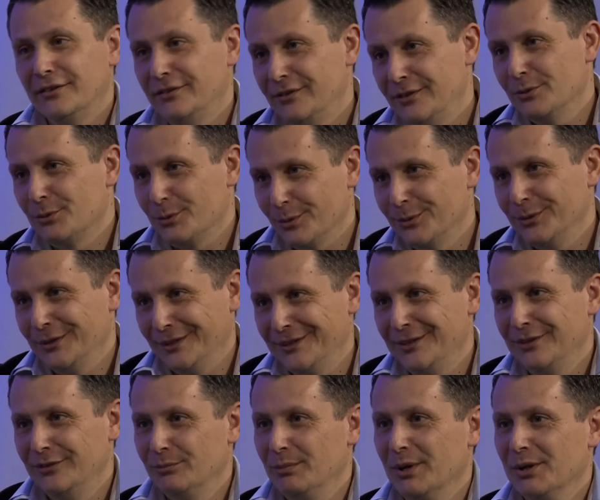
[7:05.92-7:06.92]
than zero in
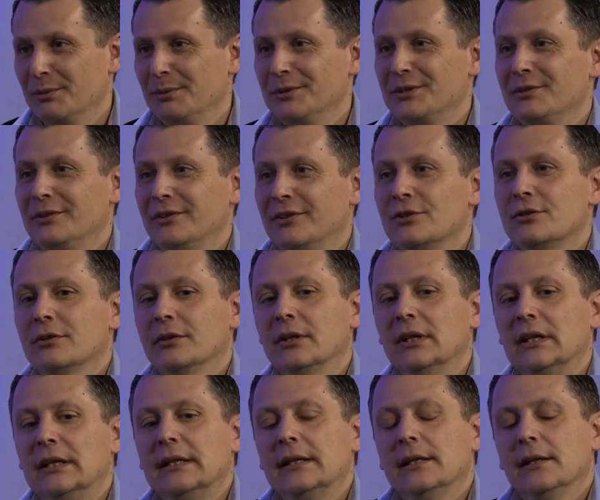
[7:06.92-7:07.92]
this
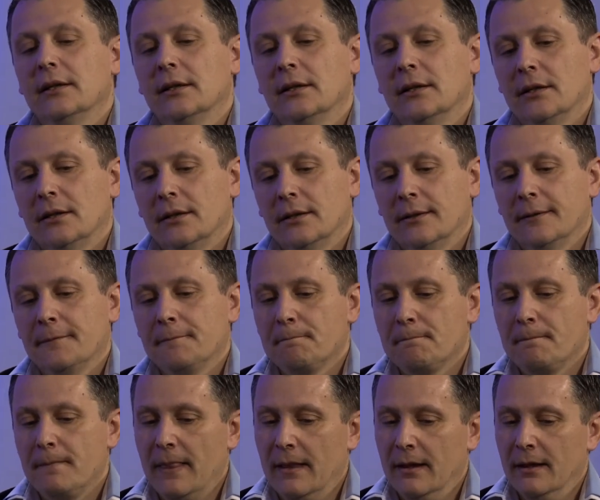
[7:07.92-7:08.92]
parameterization,
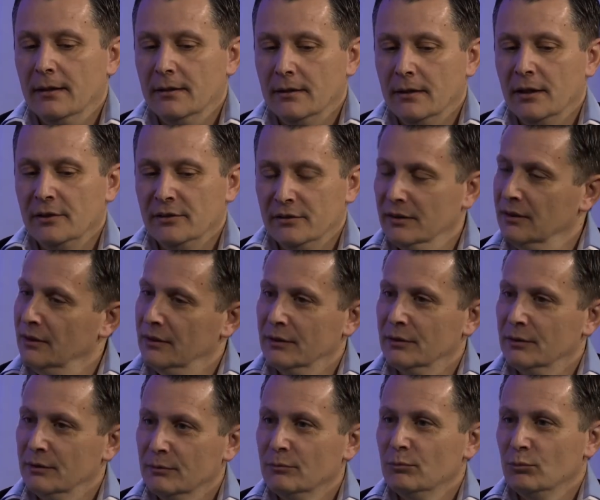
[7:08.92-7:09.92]
I
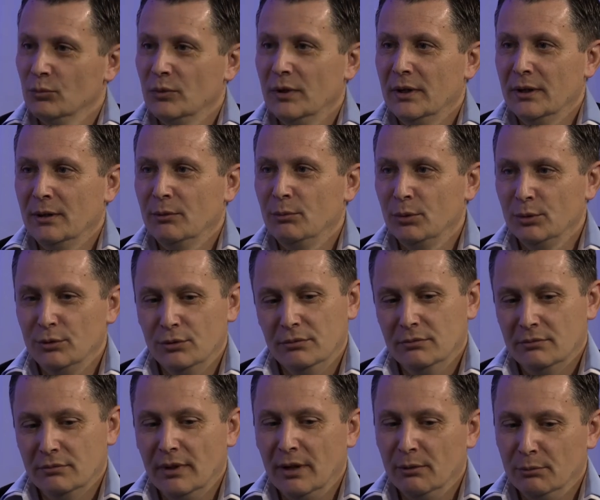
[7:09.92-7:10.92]
think I would
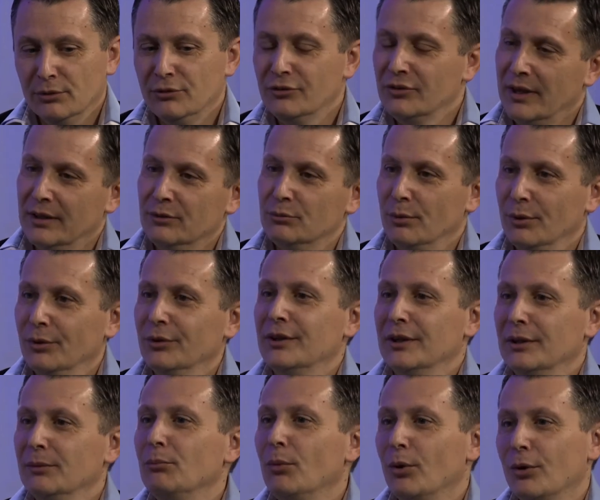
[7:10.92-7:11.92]
start
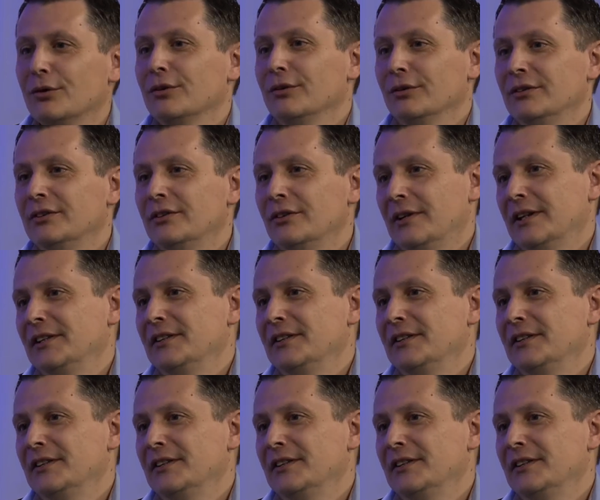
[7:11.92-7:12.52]
working more on the